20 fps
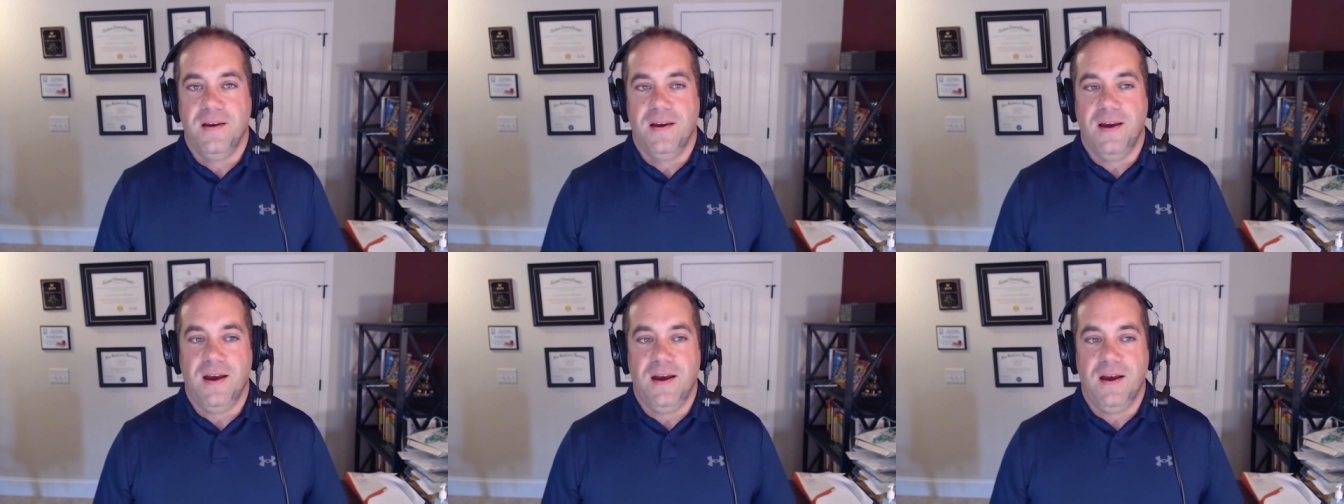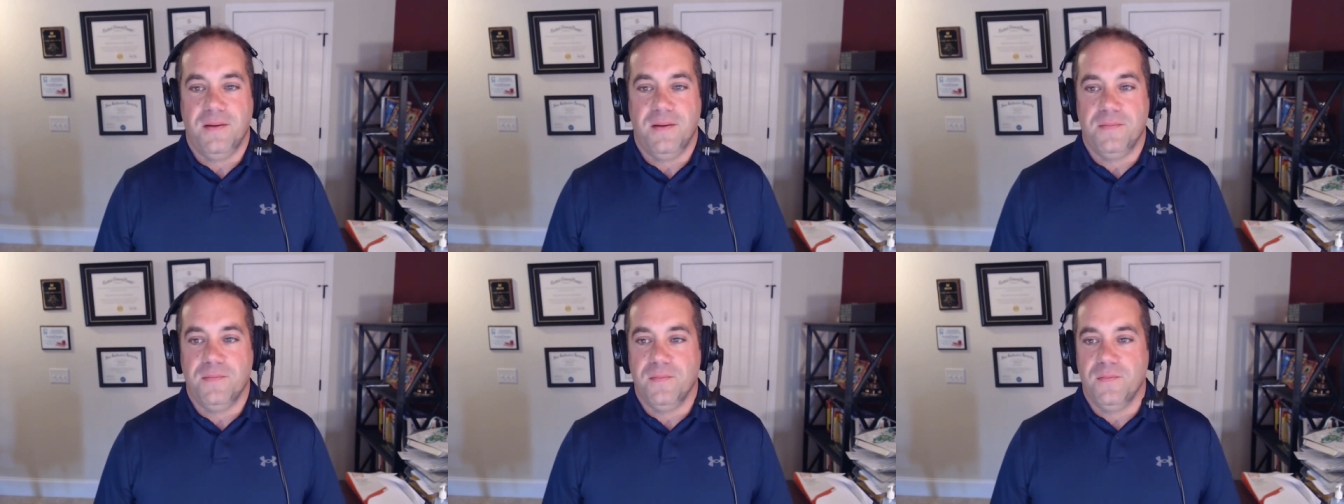
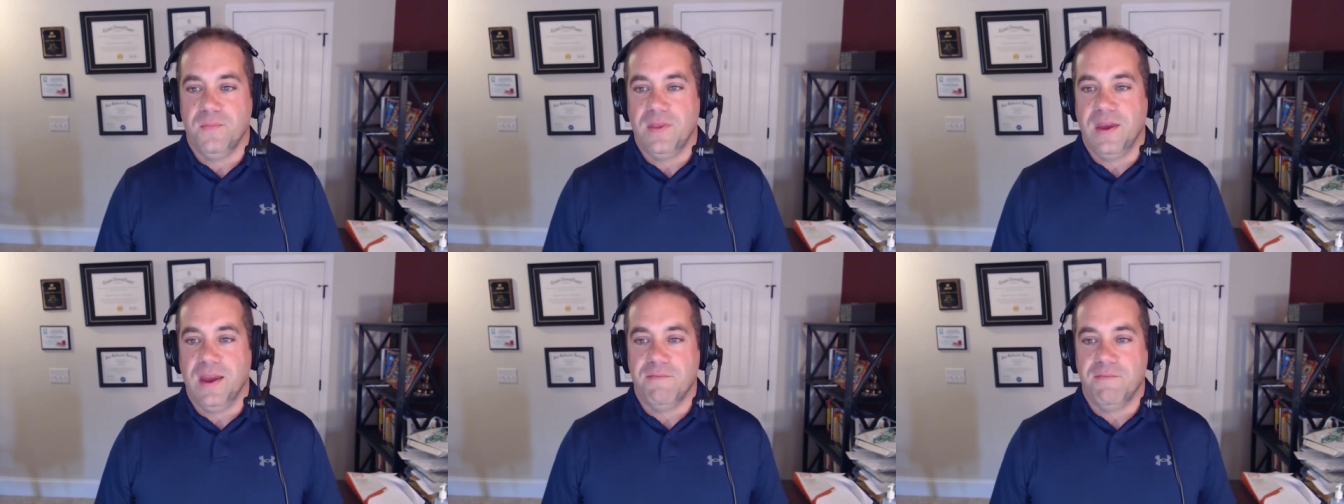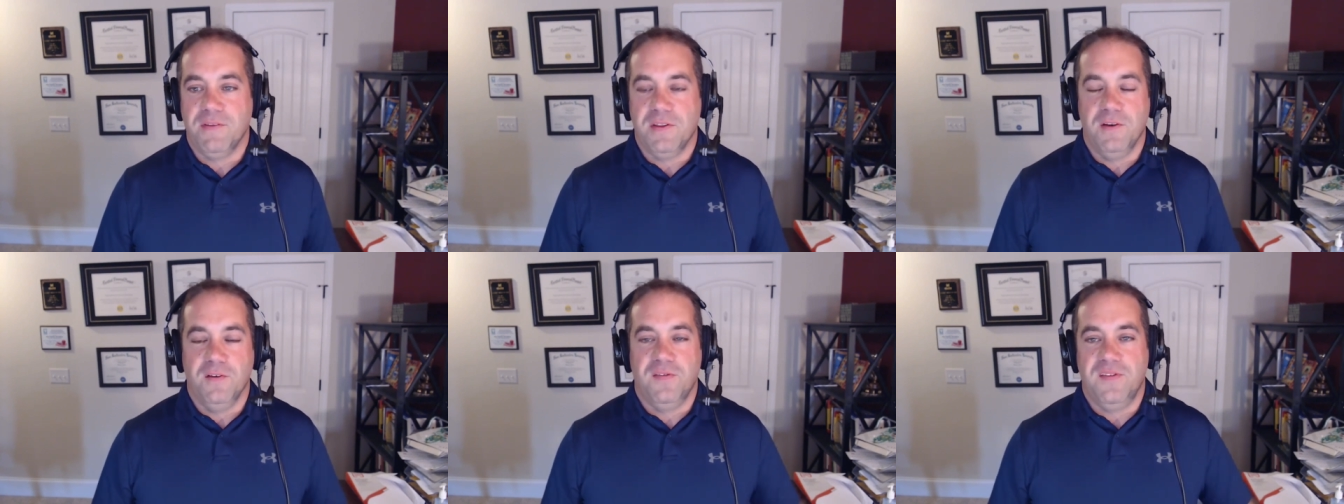Um, they have
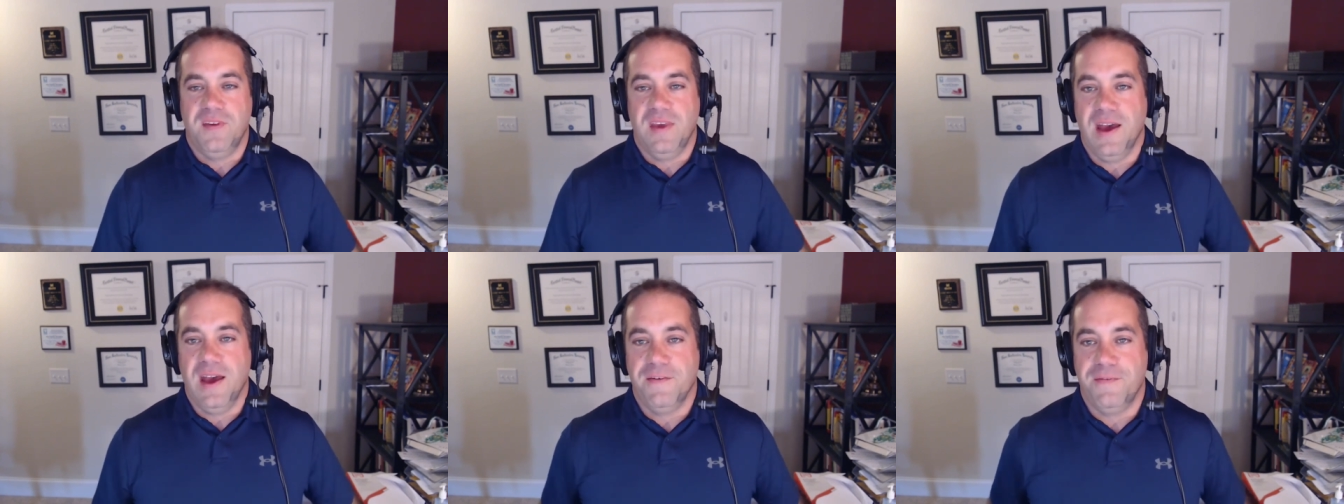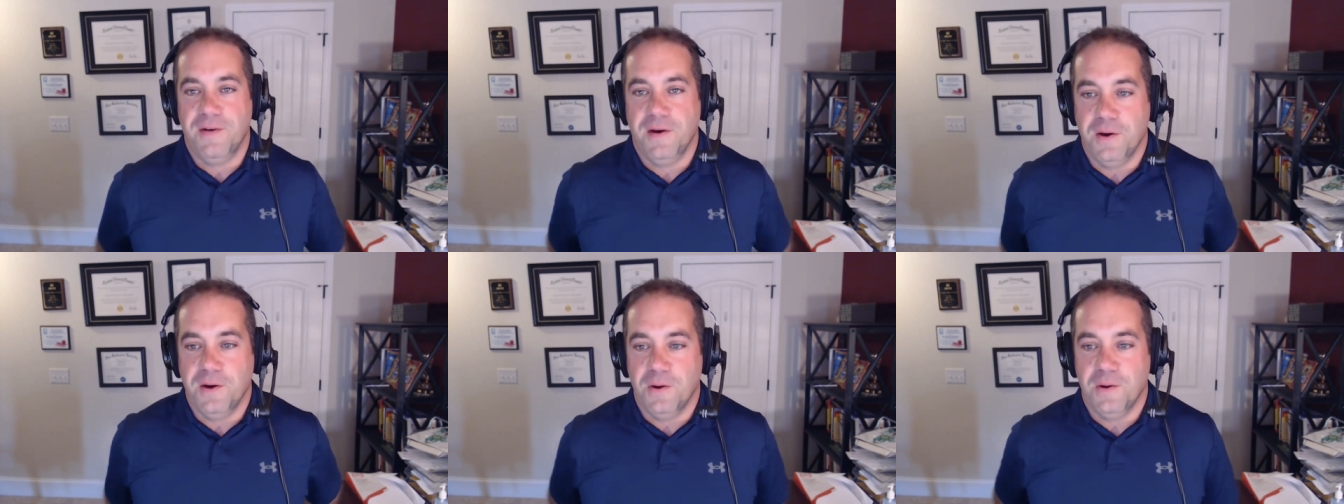a new
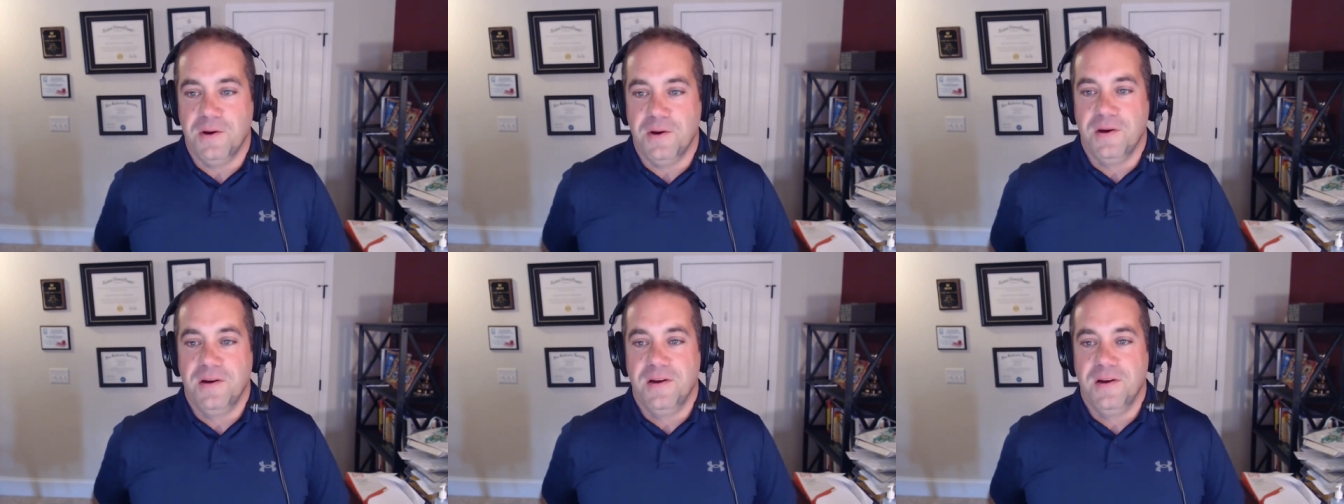CFO.